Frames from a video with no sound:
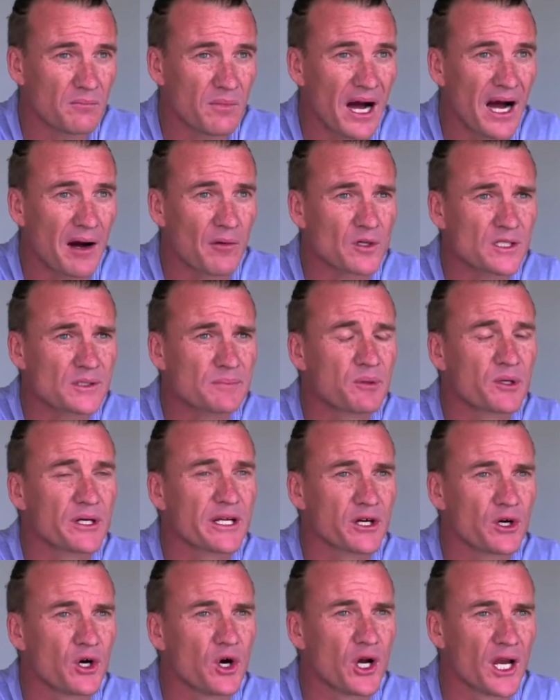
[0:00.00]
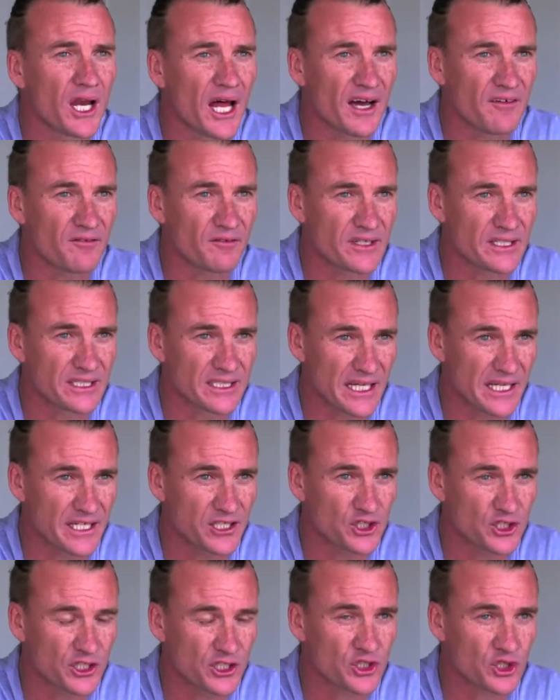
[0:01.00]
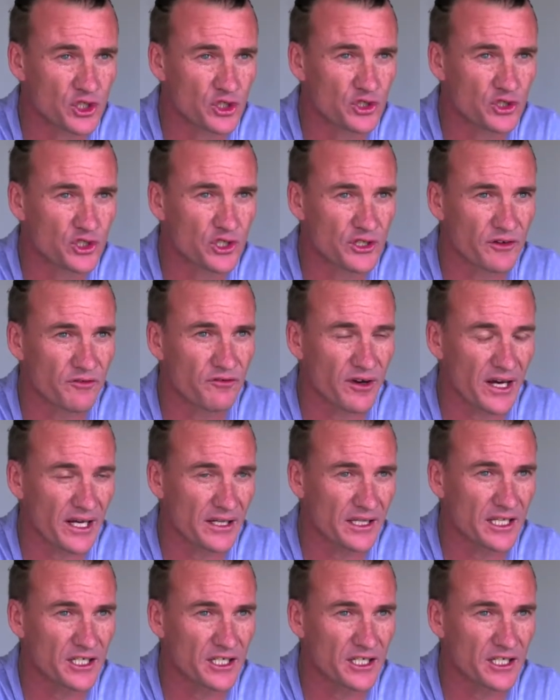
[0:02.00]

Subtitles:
I was putting her life in danger due to the fact